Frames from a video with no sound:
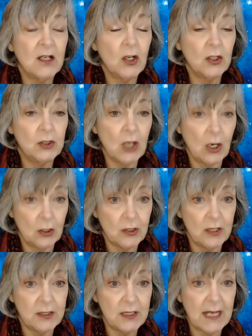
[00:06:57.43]
a dollar
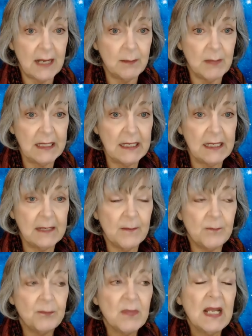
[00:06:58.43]
of state money.
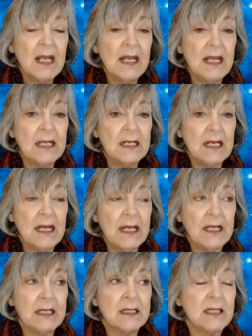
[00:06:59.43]
It is